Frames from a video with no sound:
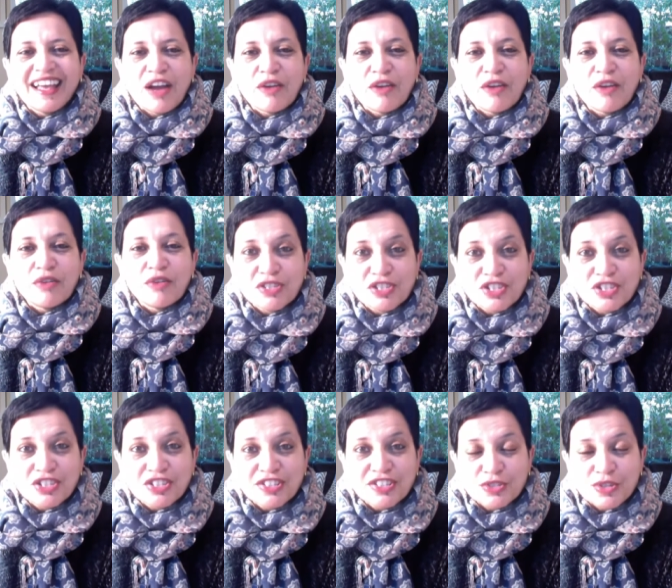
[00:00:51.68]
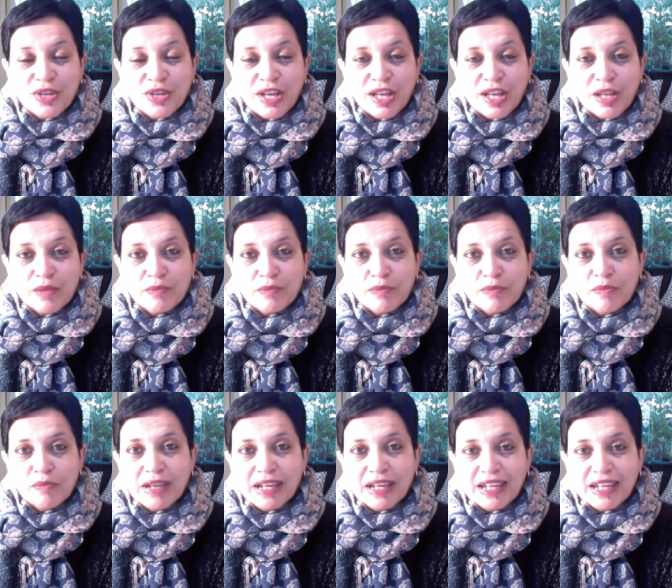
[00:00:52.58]
Our mission is to help 1
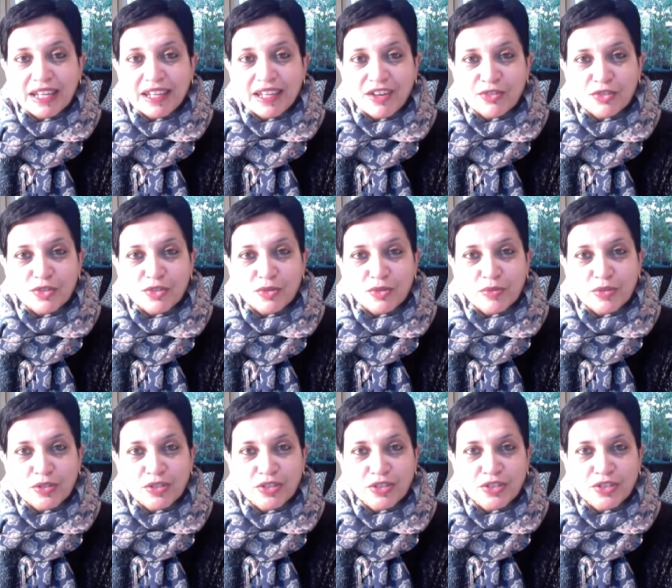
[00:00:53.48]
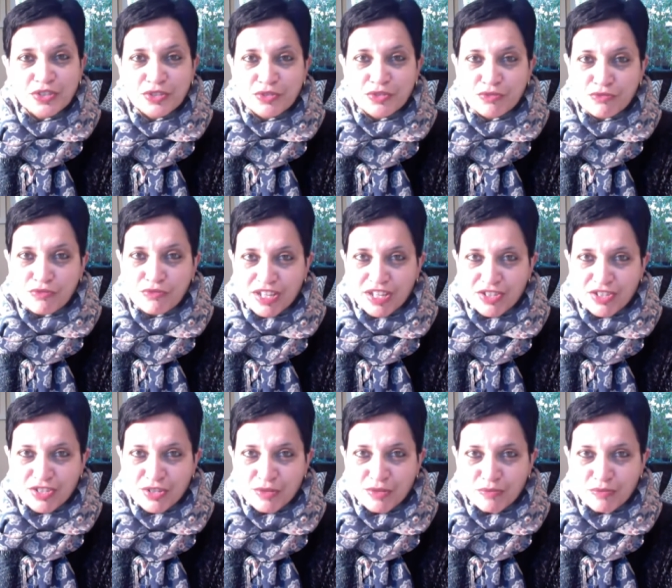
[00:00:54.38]
million entrepreneurs reach $1 million
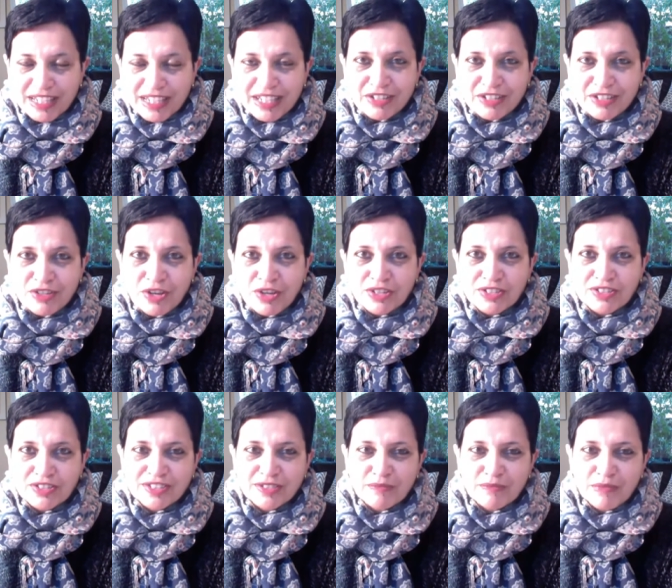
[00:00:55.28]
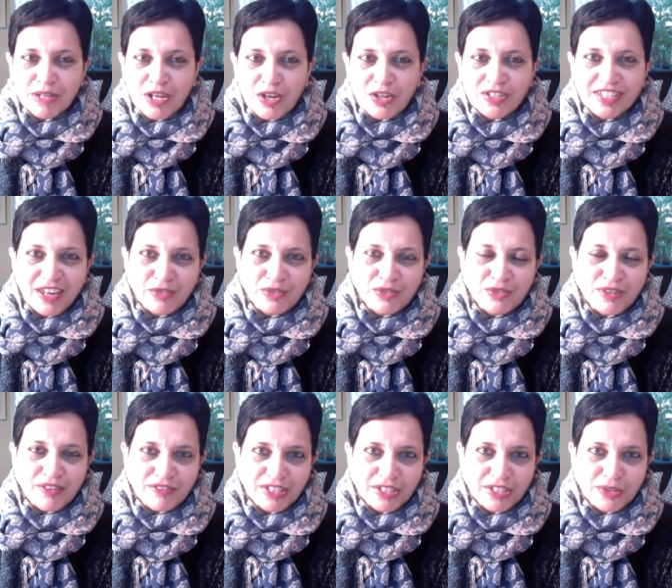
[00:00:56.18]
and beyond in annual
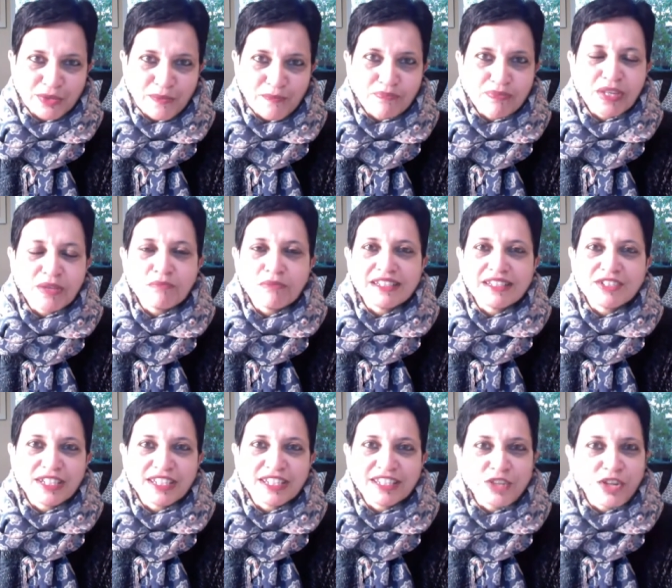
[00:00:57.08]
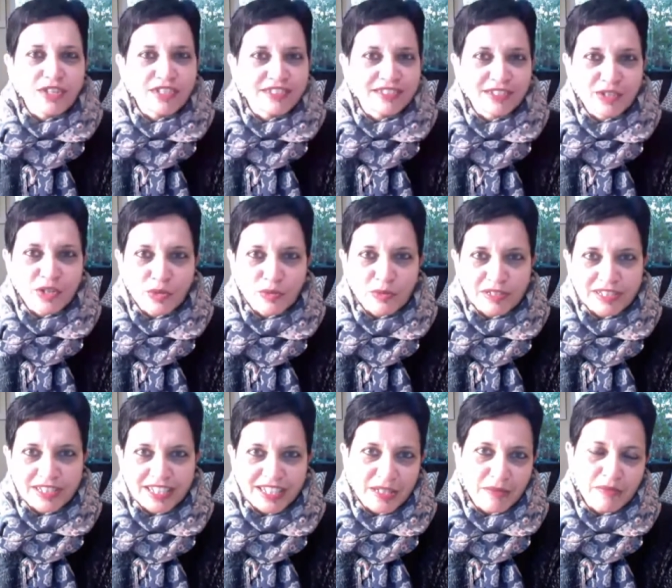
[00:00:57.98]
revenue, build $1 trillion in global
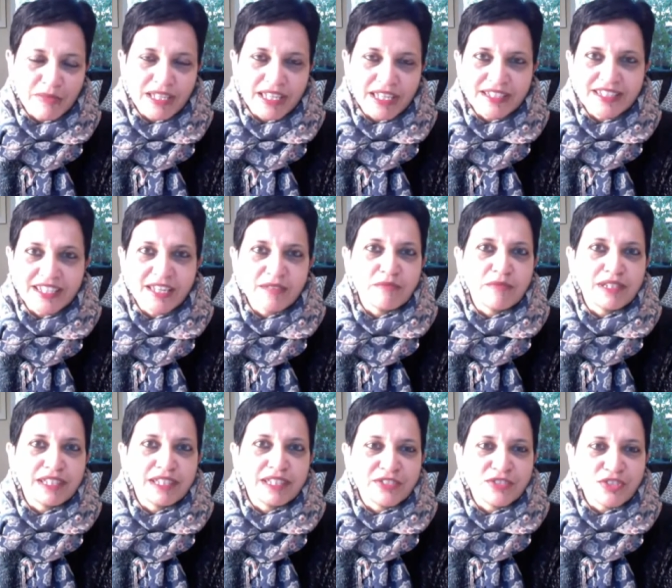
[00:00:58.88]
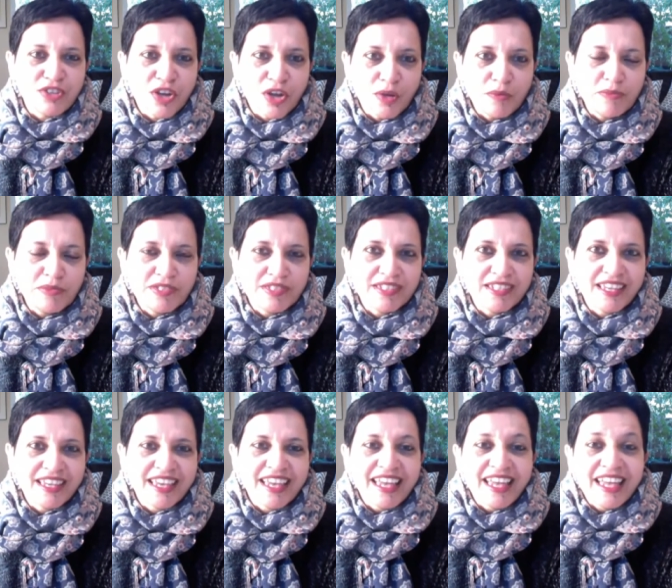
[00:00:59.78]
GDP and 10 million
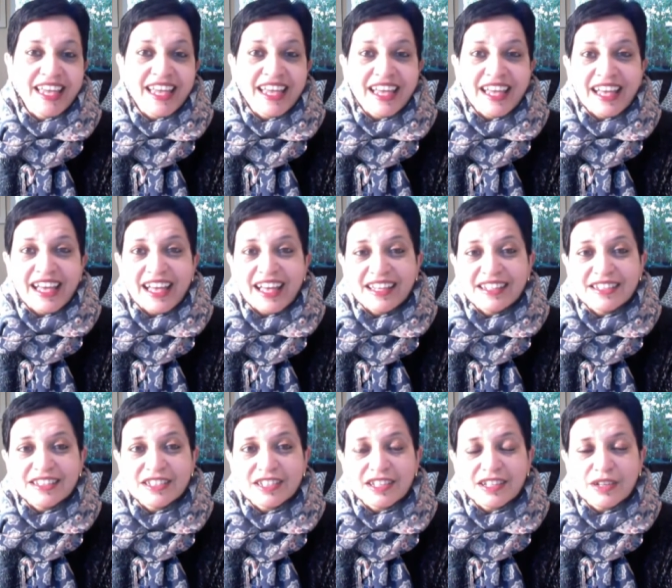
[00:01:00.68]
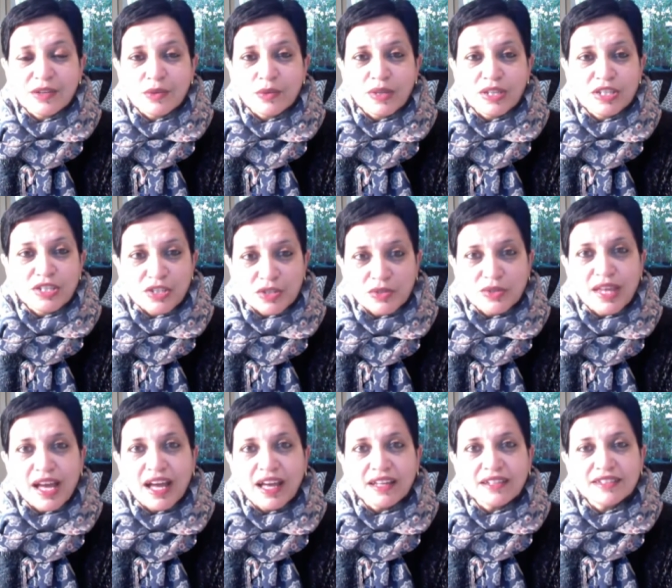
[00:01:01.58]
jobs. And we do
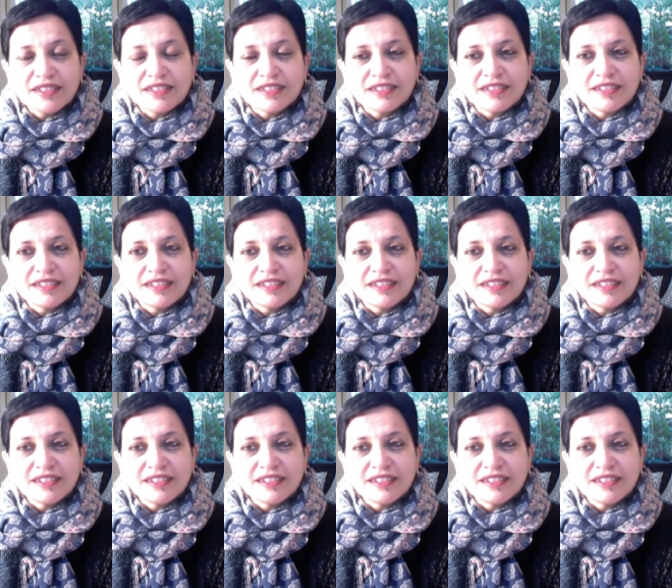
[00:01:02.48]
that